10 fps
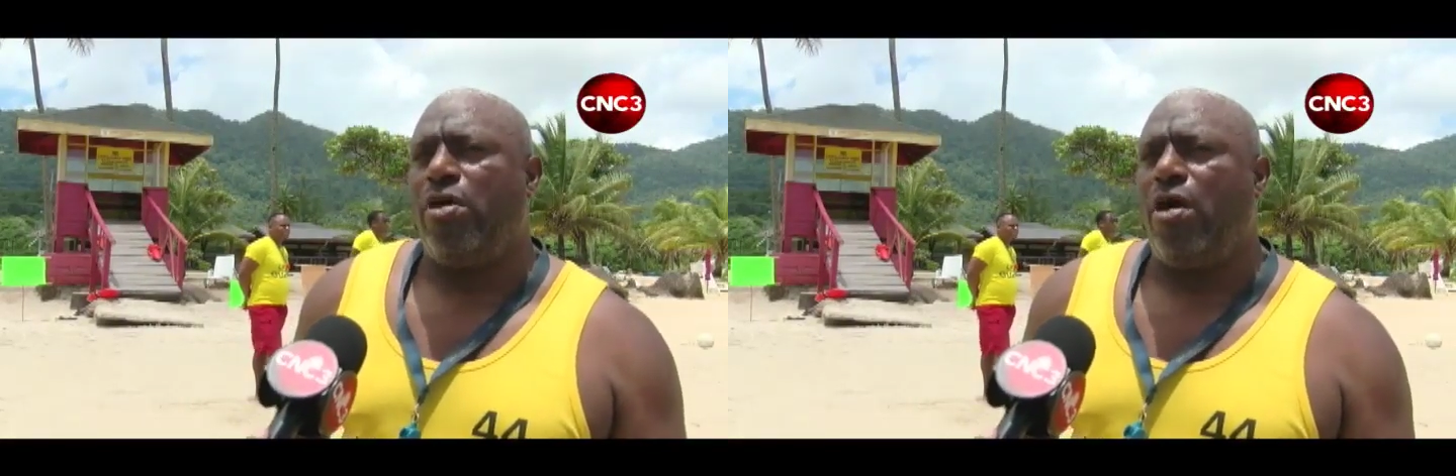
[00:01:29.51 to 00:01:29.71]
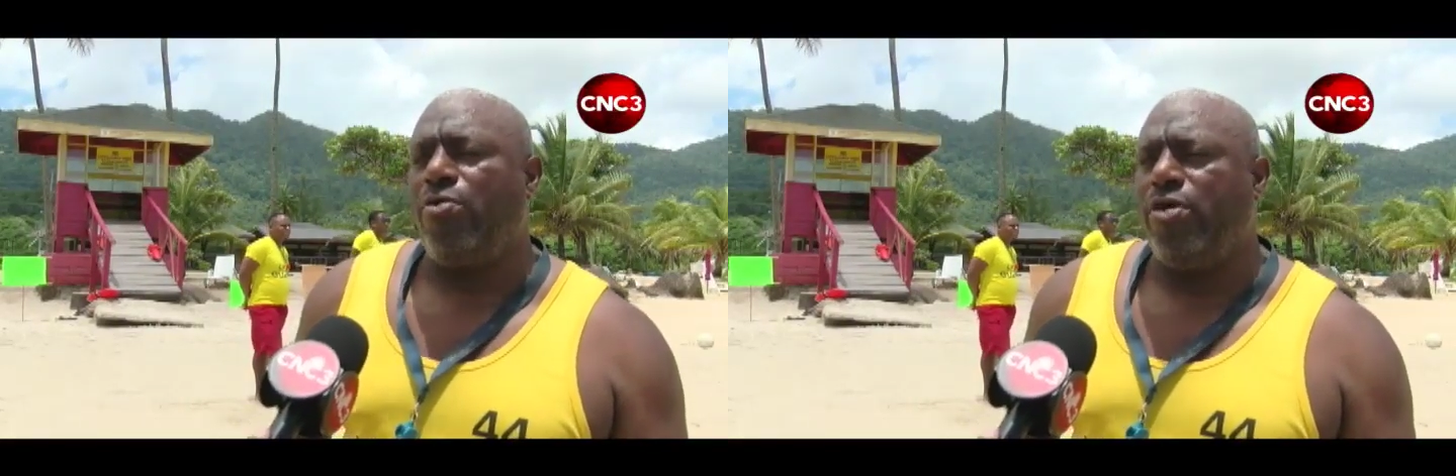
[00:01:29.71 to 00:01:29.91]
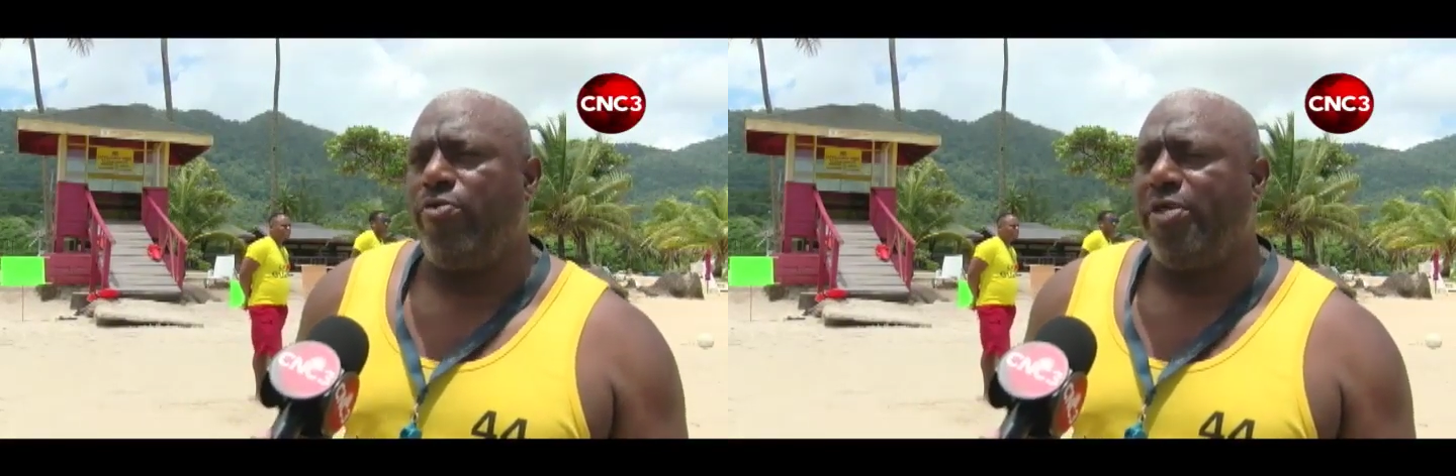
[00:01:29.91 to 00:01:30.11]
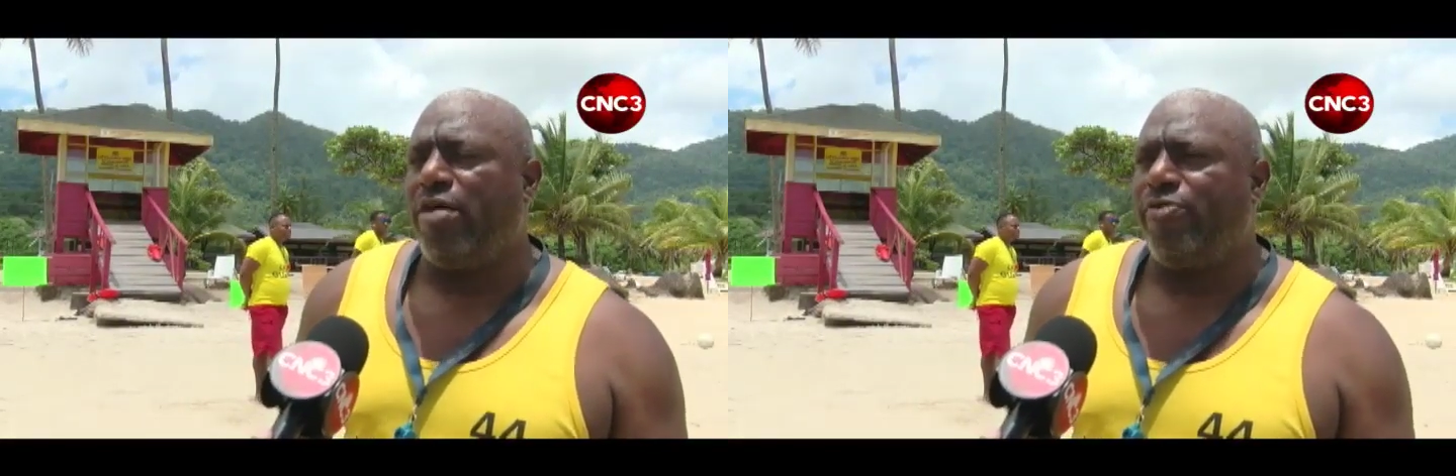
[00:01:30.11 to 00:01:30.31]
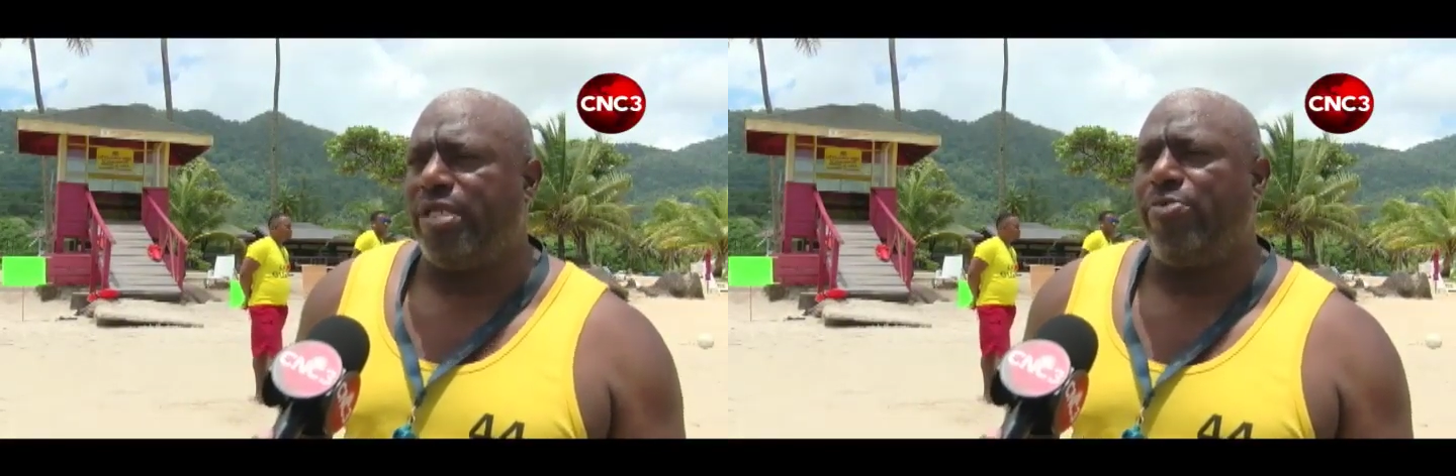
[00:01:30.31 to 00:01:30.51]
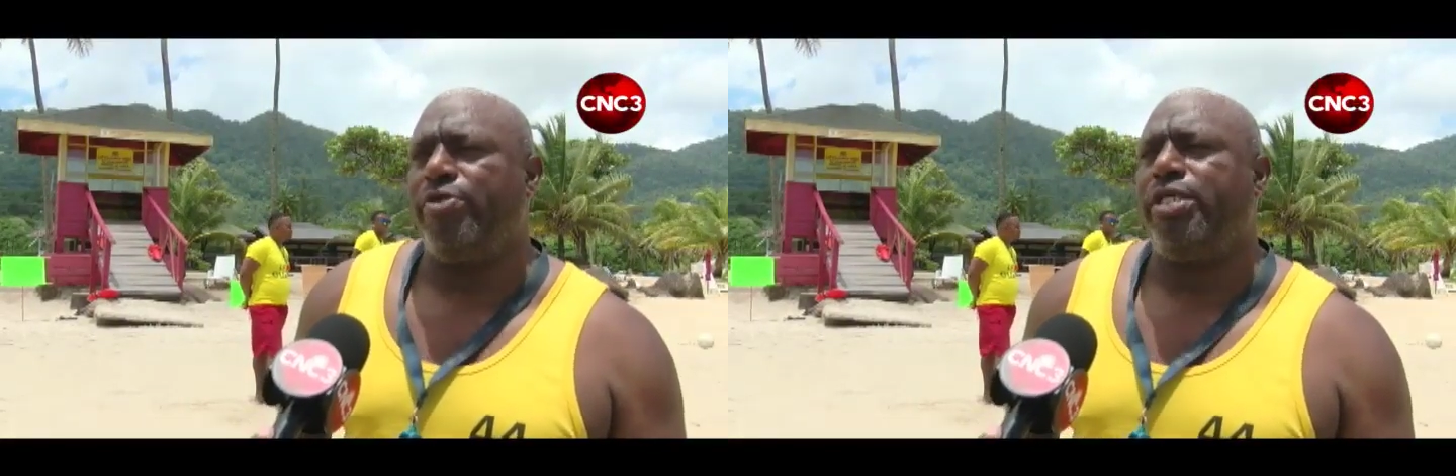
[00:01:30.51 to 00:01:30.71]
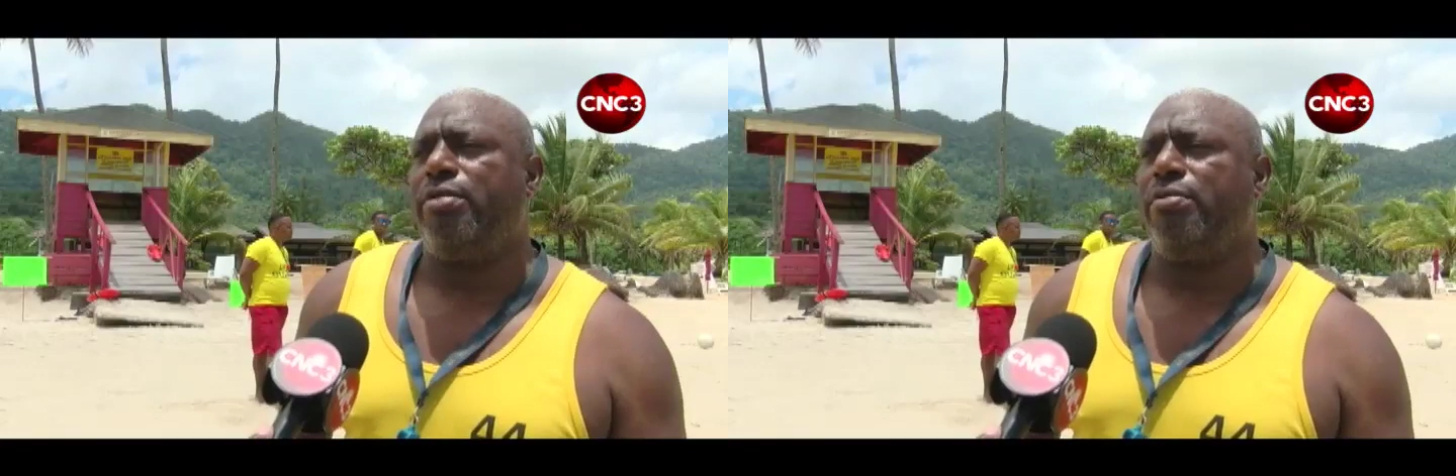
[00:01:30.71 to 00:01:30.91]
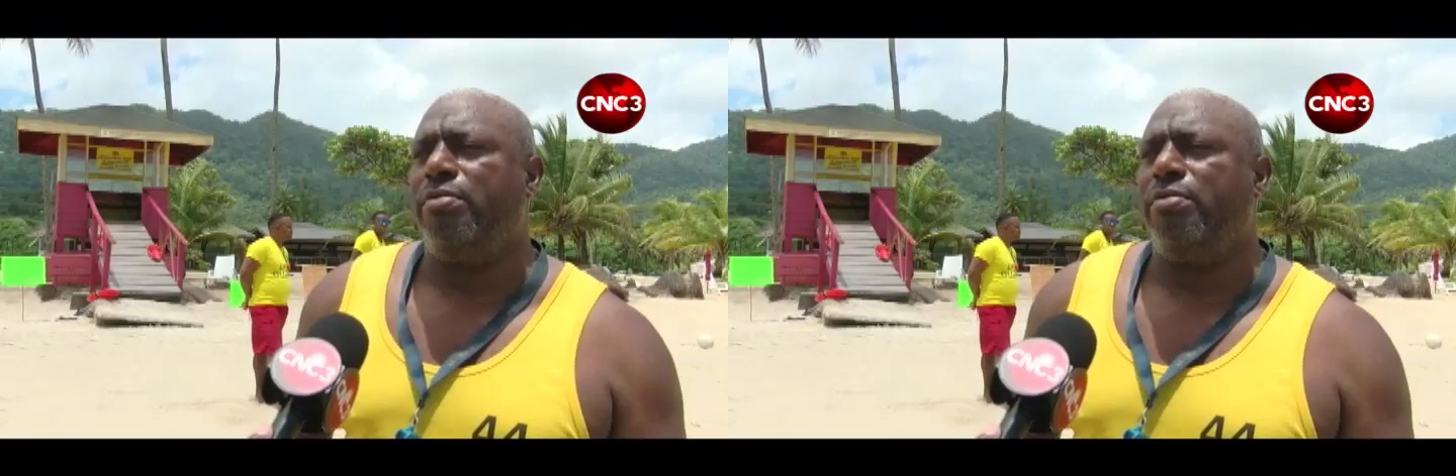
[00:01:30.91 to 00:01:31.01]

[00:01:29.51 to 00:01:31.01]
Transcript: how could we be comfortable with you?